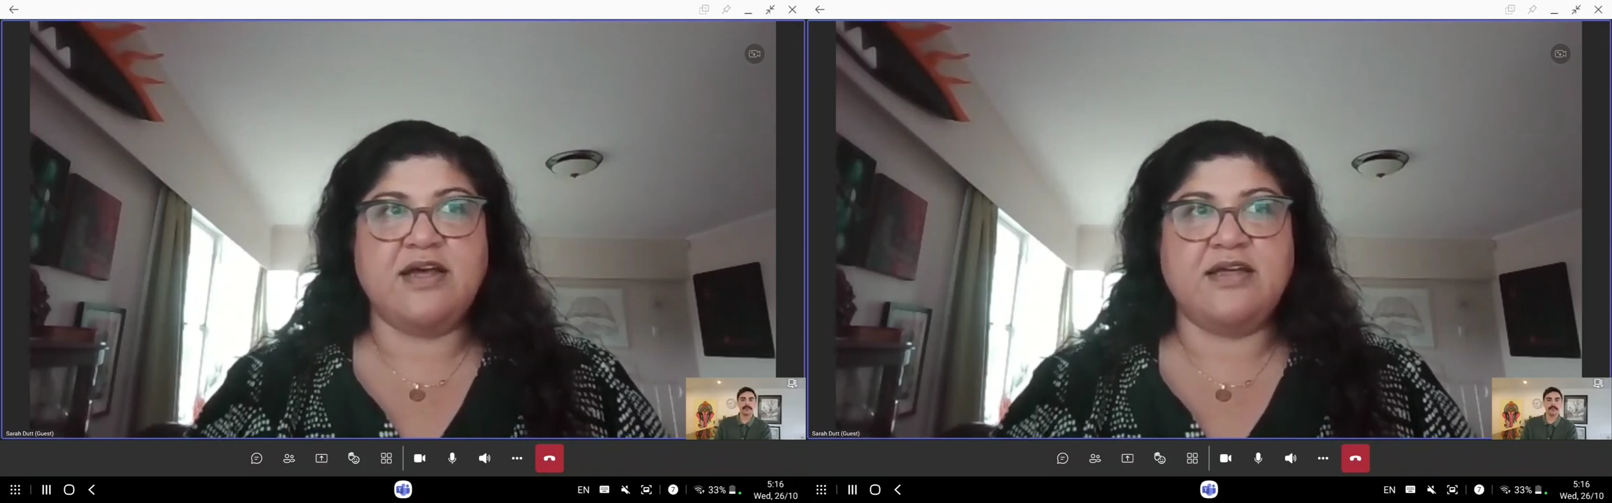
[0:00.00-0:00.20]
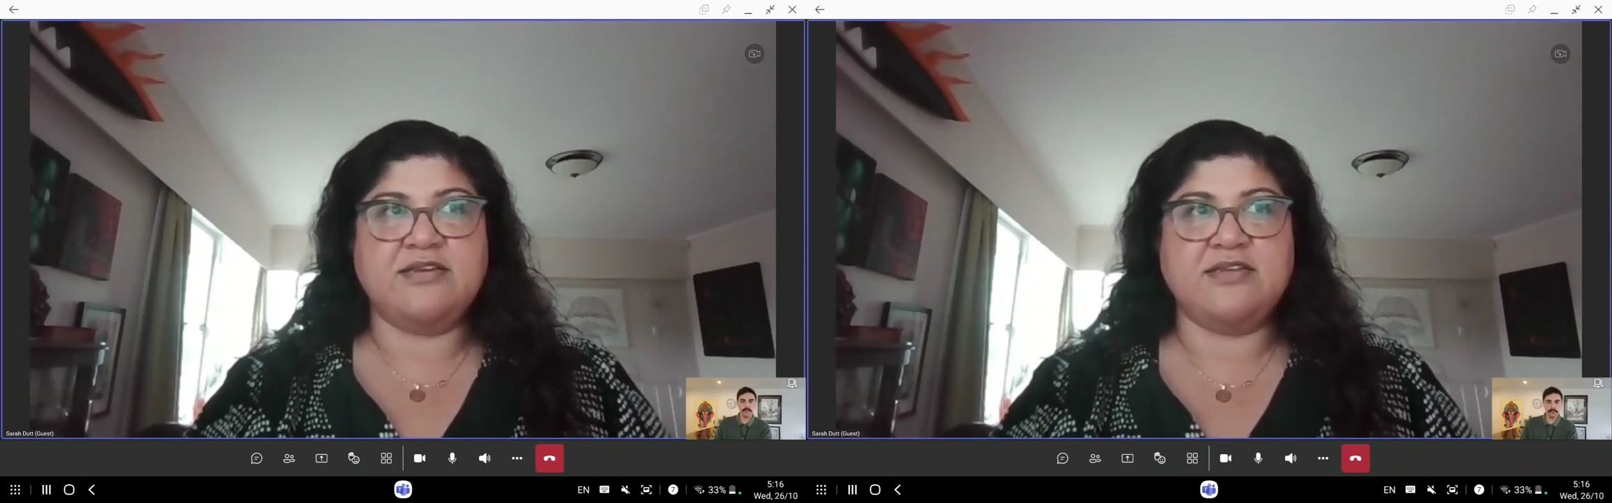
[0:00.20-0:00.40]

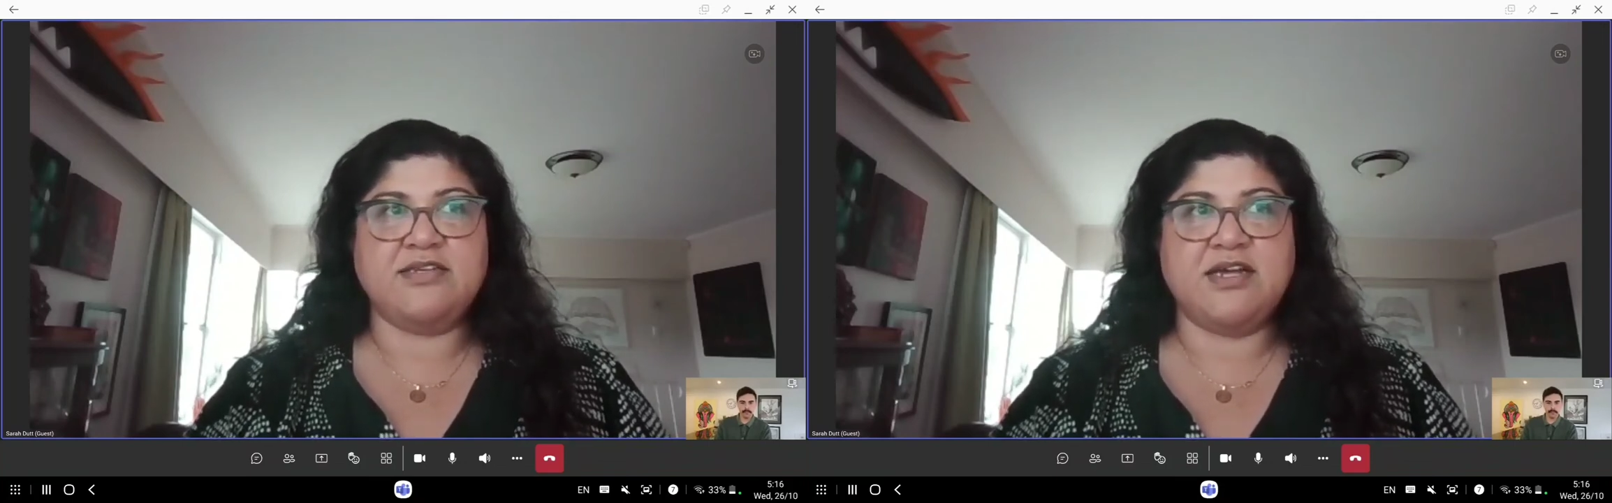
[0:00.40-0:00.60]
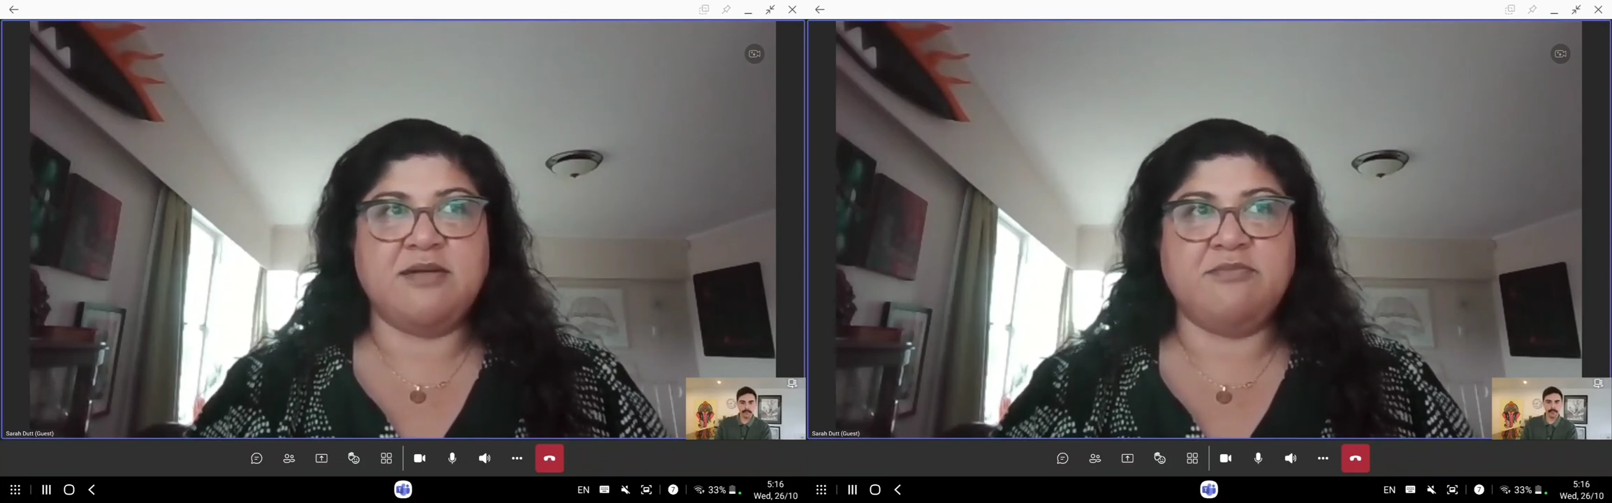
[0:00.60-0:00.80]

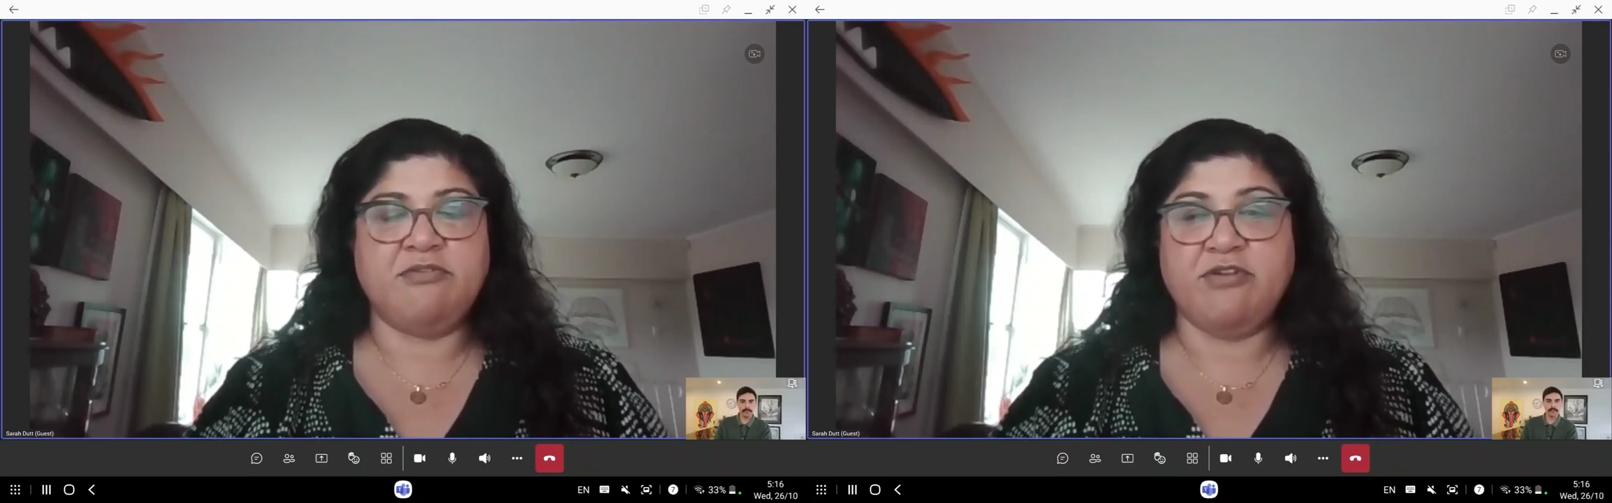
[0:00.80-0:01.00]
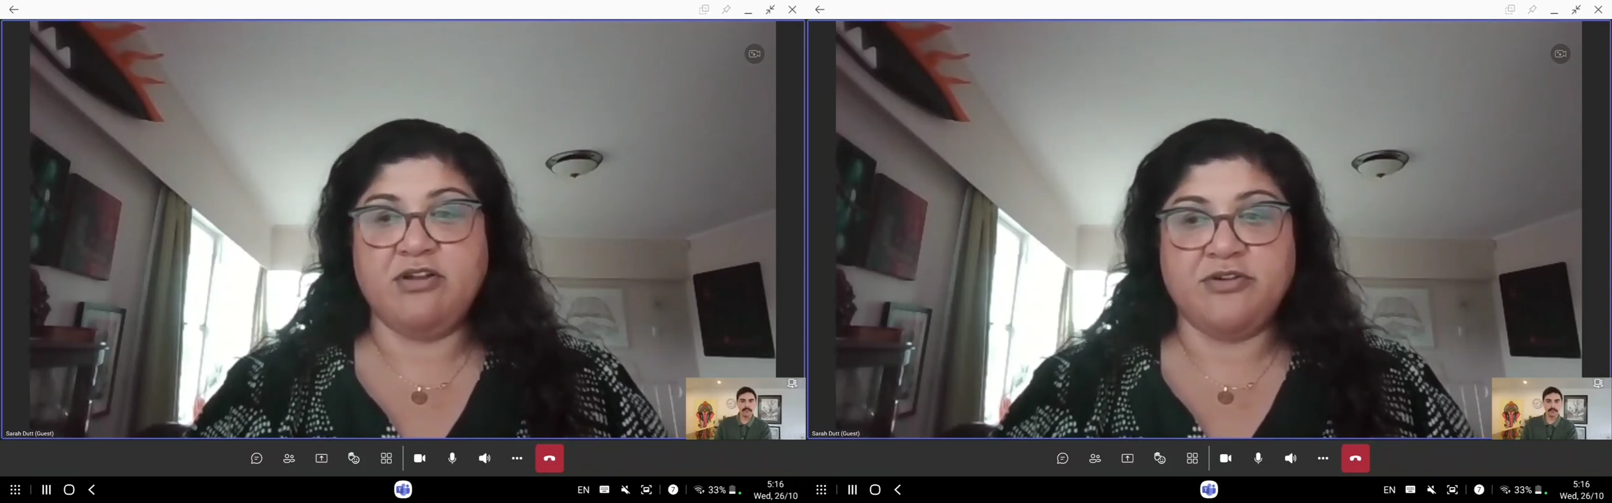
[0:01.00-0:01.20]
and
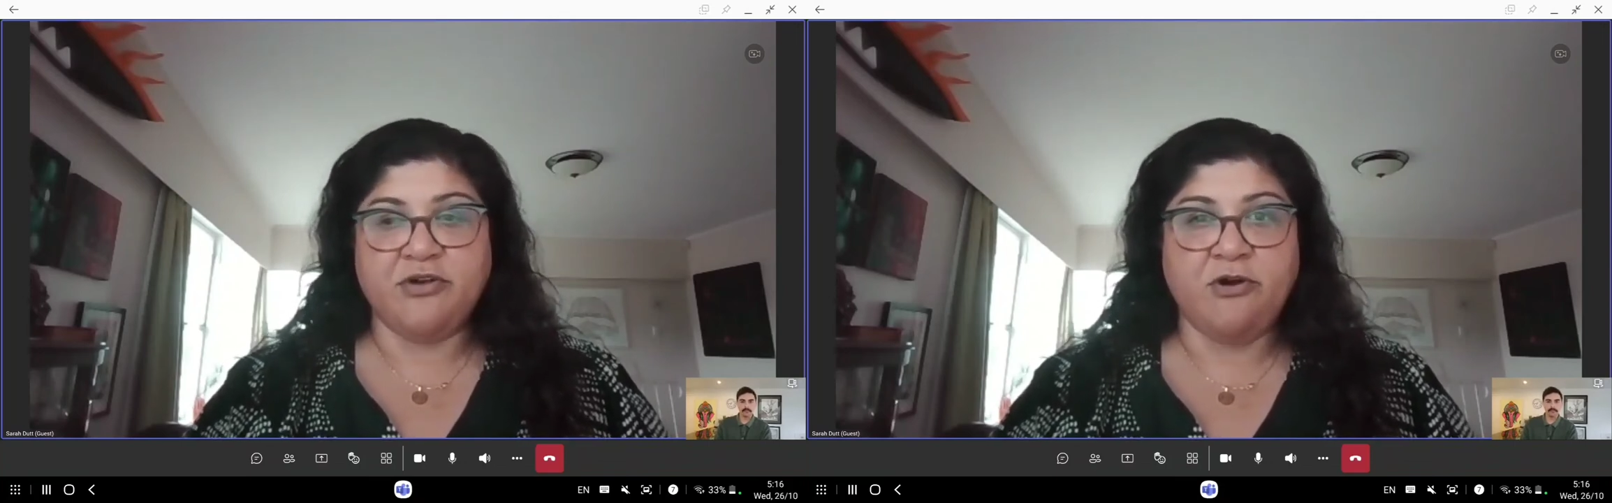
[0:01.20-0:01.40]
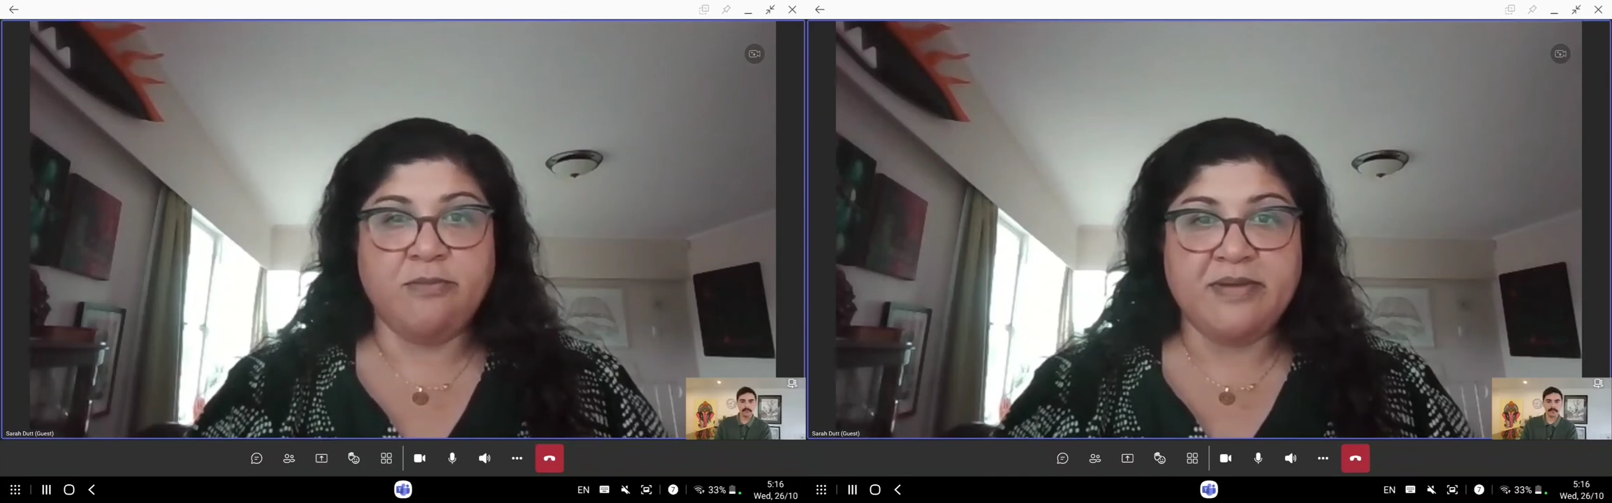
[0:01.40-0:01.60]
I read a
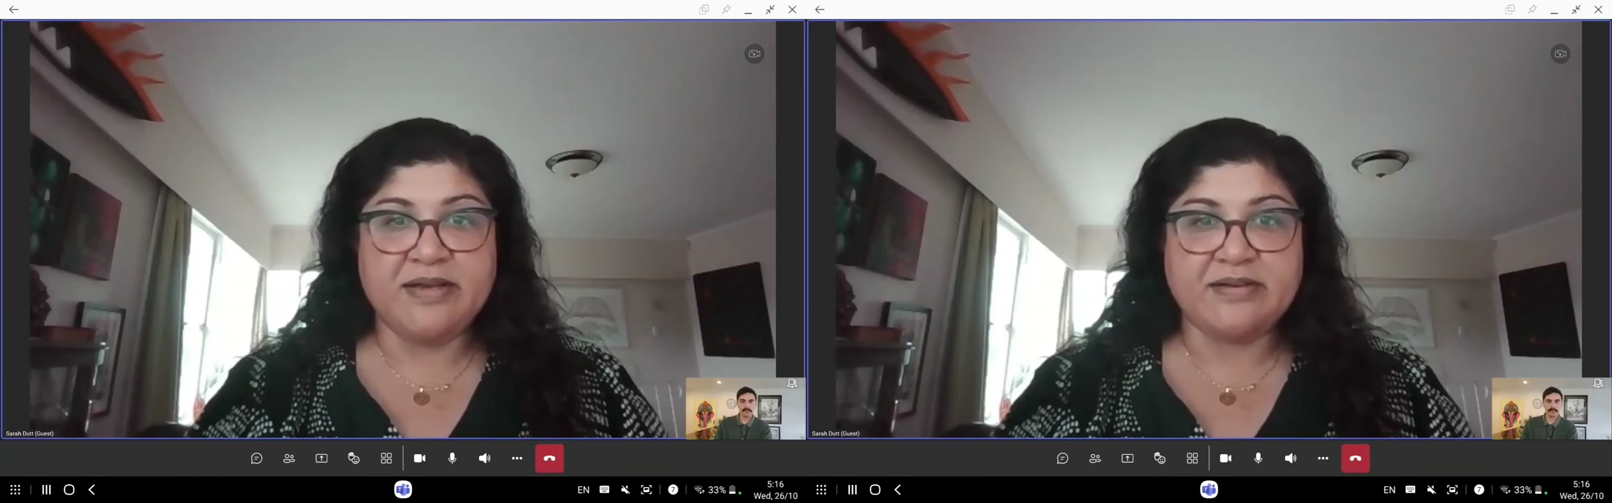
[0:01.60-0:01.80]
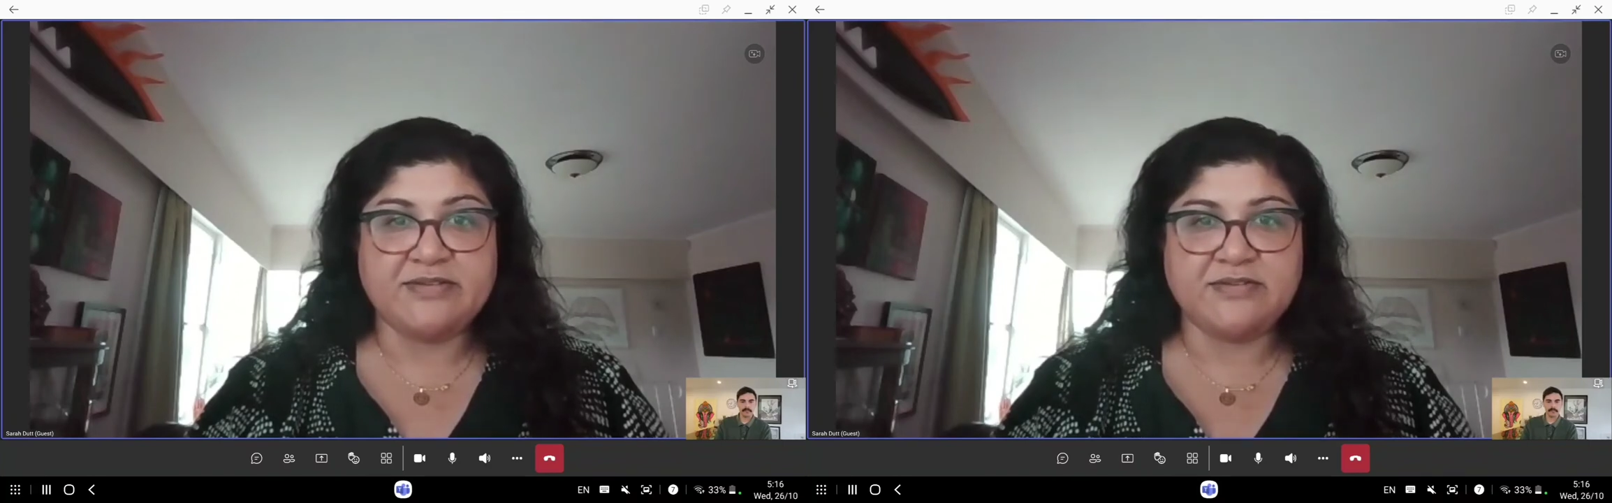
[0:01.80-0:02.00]
lot of
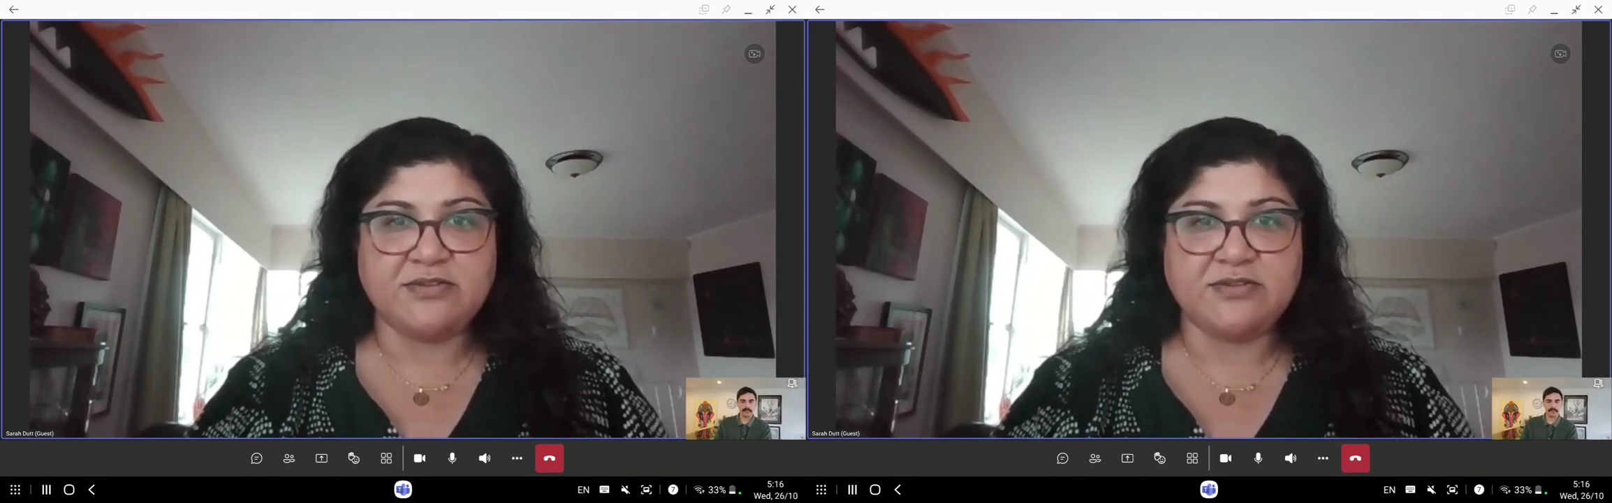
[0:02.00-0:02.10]
comics.